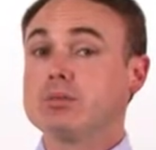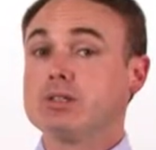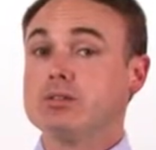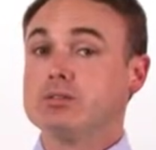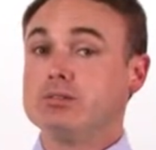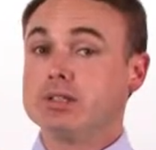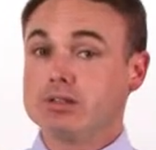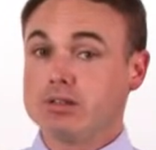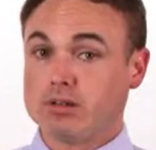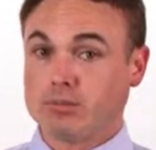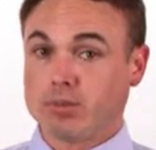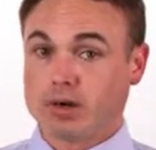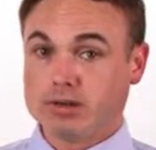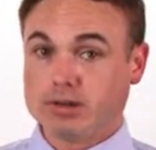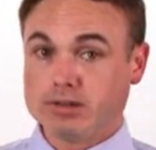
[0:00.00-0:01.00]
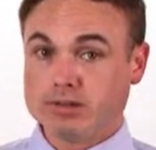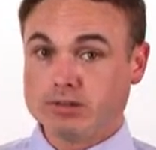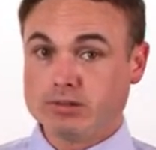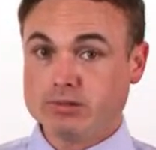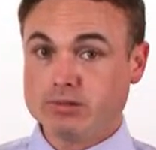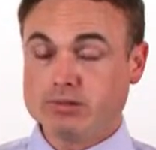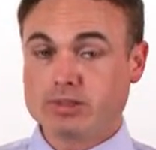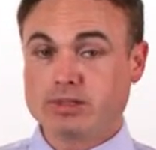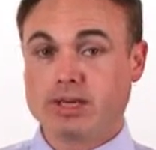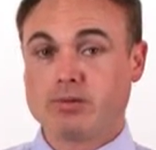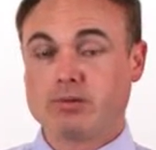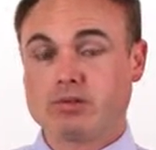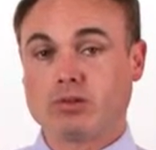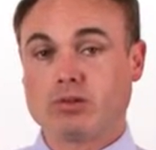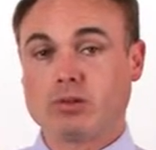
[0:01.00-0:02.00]
to Digital Marketing School. Today
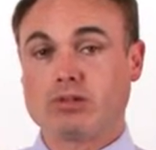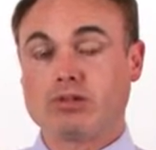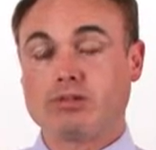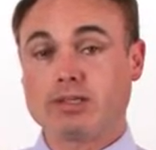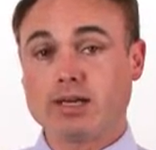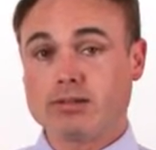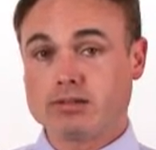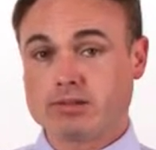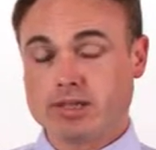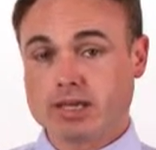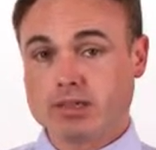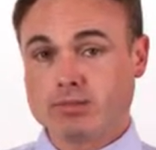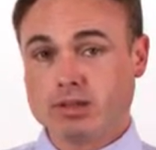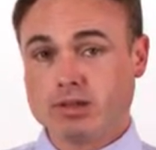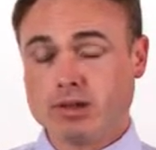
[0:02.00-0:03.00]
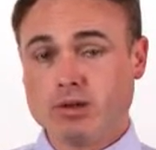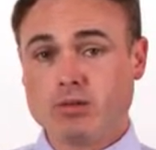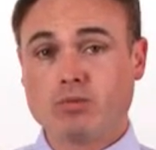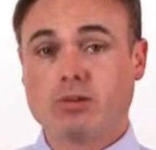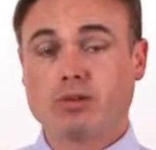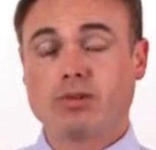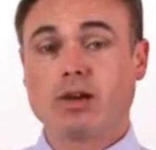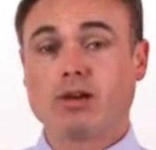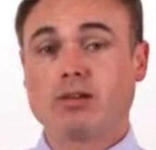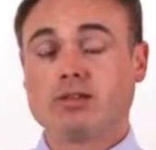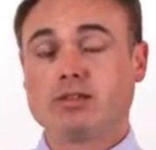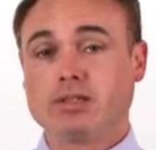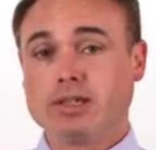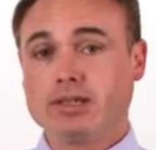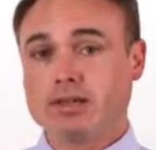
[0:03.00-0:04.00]
we're talking to Daniel Desmond, one of
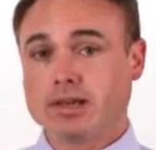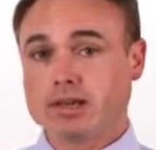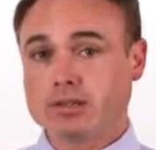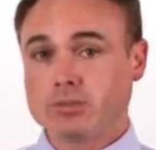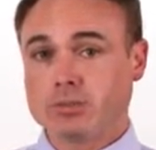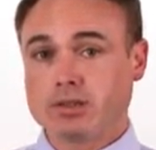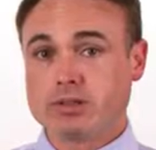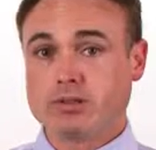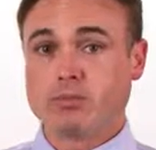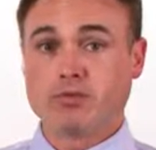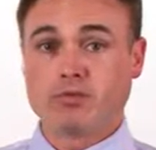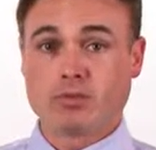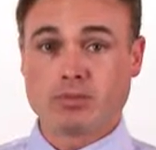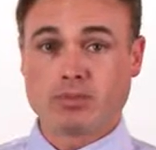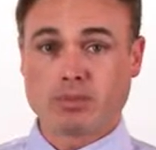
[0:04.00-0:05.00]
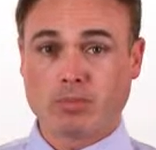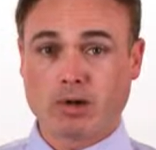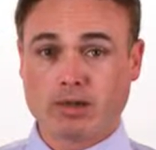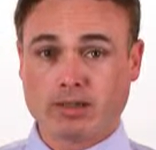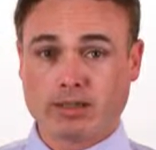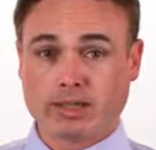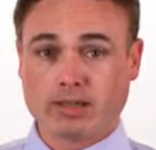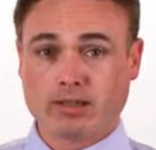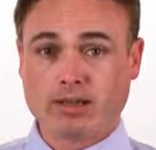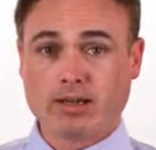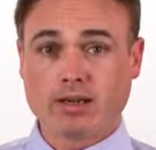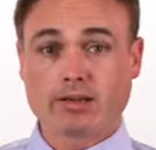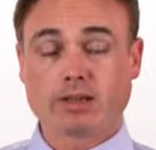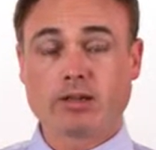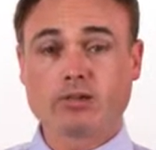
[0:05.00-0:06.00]
Ireland's leading experts in performance marketing
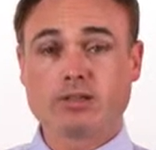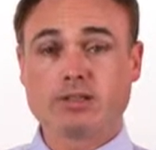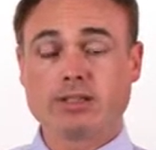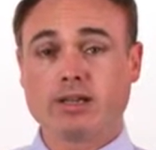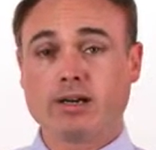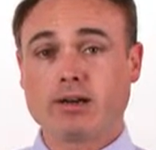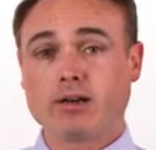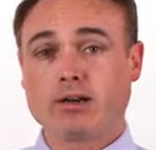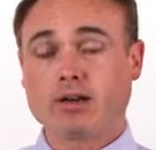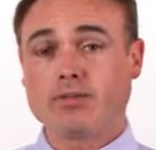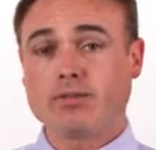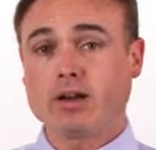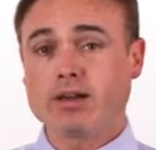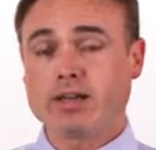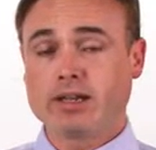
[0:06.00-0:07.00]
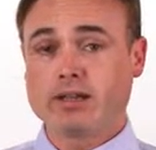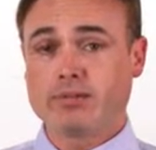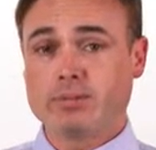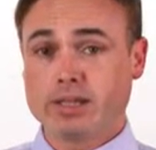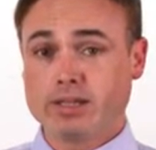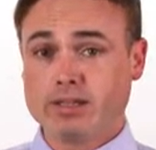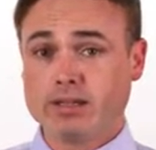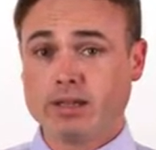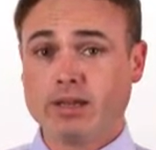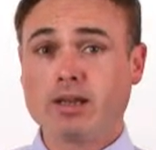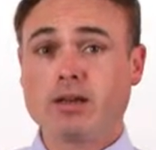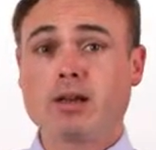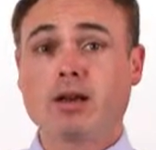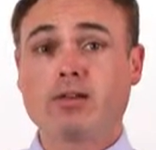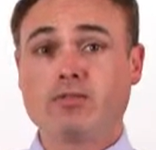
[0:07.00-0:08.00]
and current chair of IAB
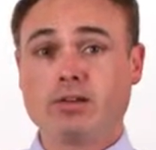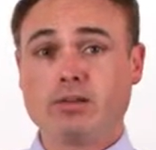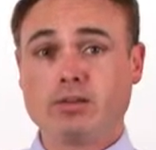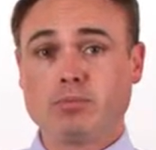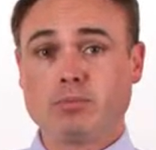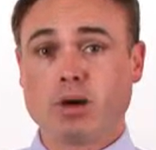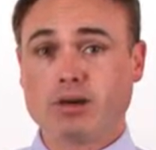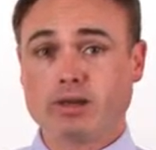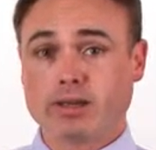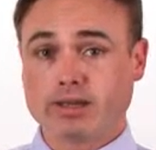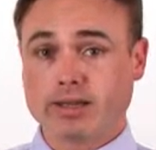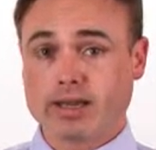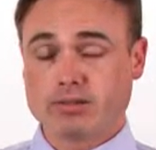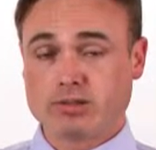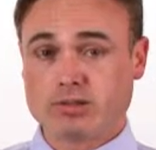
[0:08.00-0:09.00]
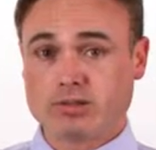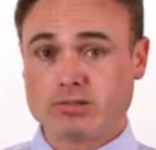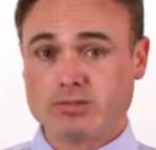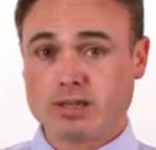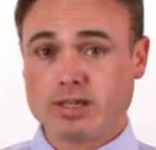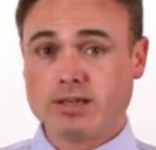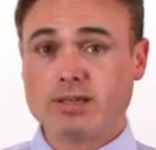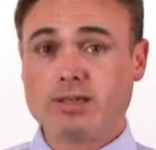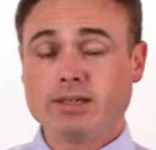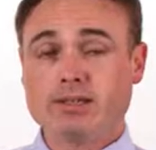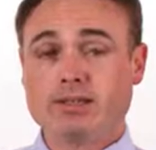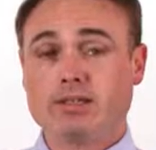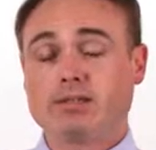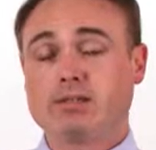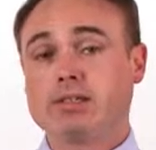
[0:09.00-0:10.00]
Affiliate Marketing Council.
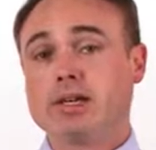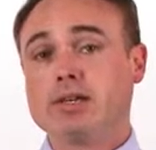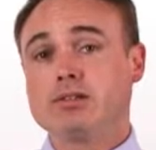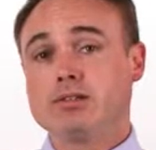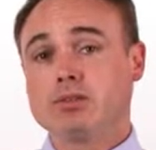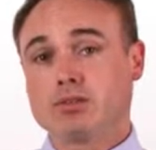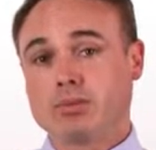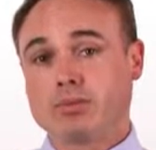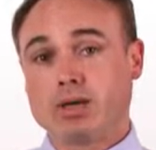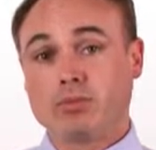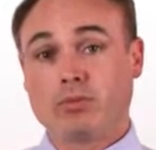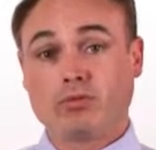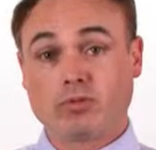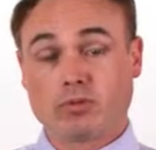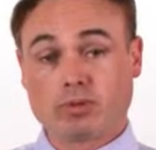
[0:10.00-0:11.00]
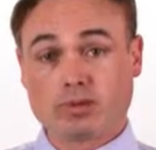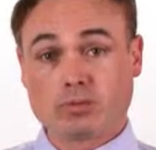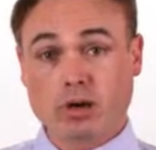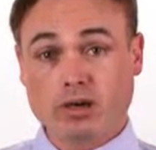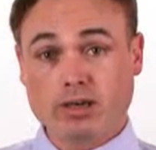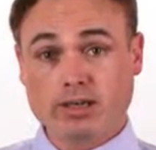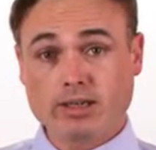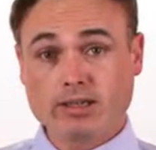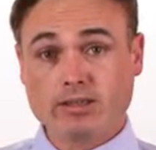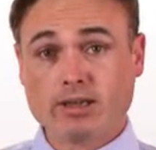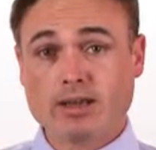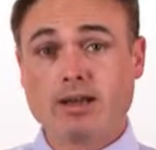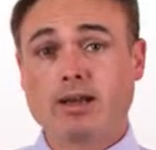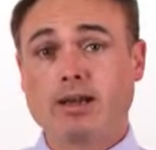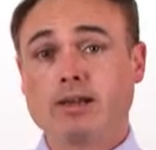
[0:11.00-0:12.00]
He's here today to talk about performance marketing
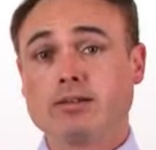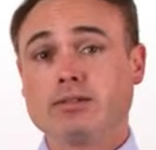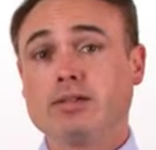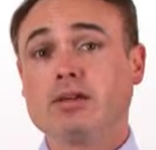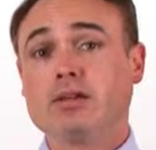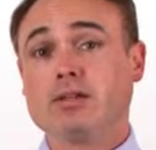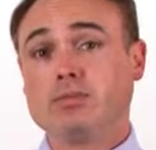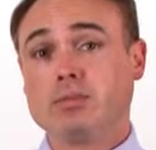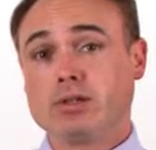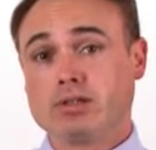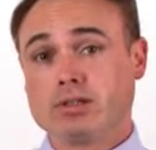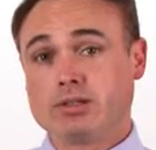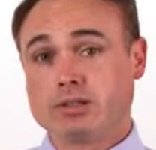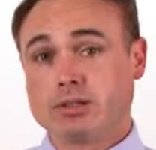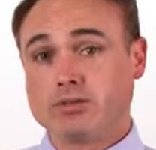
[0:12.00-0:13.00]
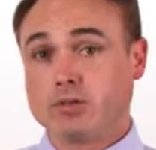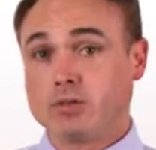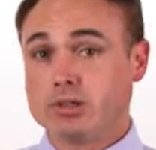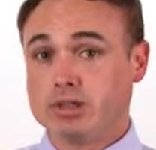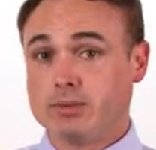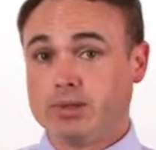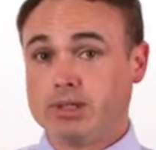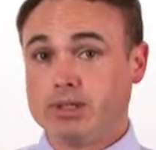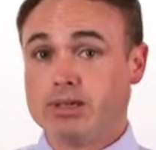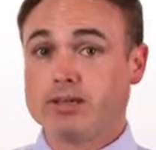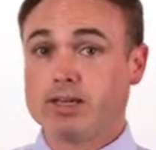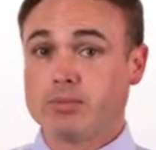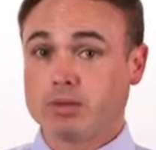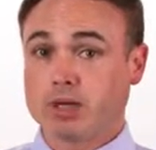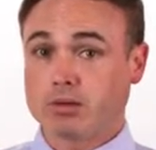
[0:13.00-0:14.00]
and the emergence of RTB and
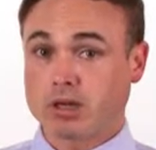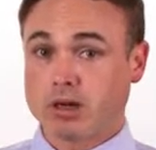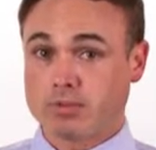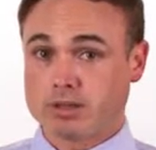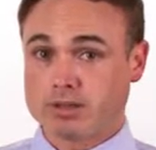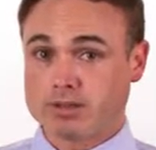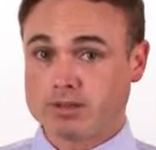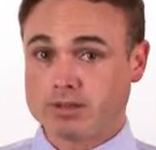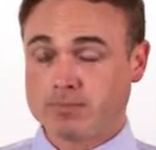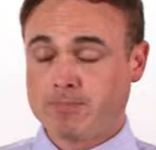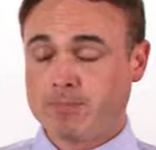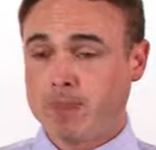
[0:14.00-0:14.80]
m.commerce.